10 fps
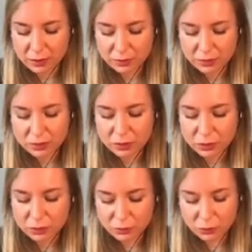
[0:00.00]
So
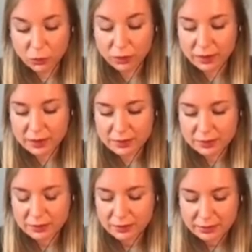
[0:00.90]
in terms
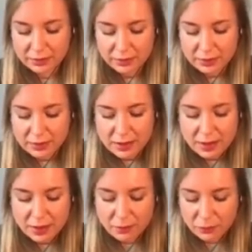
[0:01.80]
of context for the
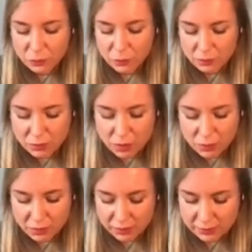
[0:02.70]
study, it's worth
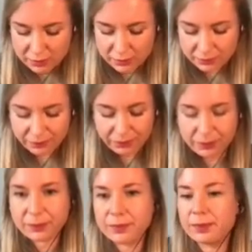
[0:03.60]
saying that
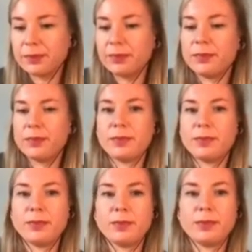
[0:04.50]
open source
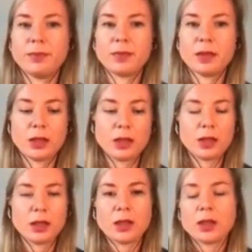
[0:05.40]
software operates
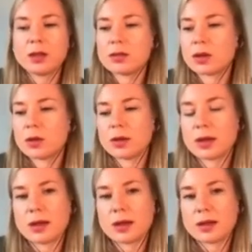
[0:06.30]
obviously right across
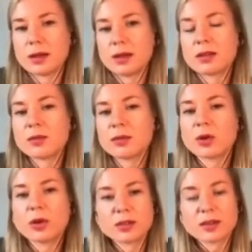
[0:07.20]
the technology stack,
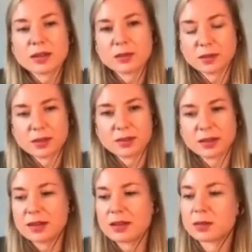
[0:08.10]
from
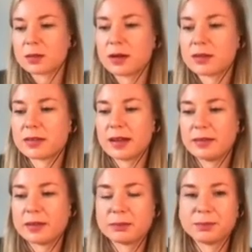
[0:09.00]
frameworks, programming
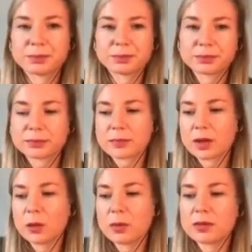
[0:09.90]
languages,
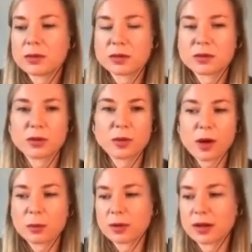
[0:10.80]
libraries, components.
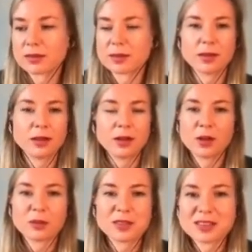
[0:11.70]
And the
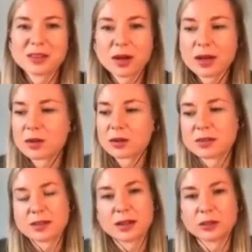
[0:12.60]
use case
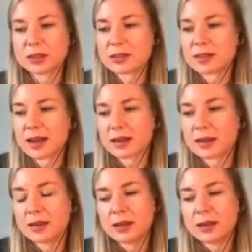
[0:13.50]
for many of those is